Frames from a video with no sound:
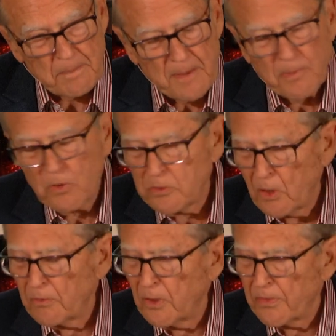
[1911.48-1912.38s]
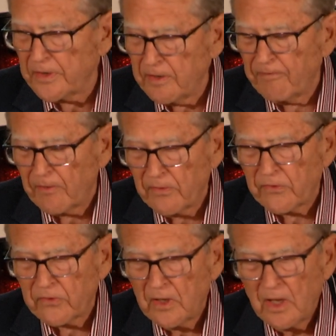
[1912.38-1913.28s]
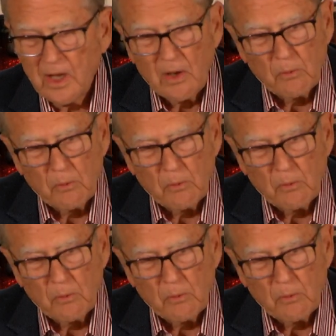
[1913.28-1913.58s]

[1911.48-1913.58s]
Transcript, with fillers: people who don't know the difference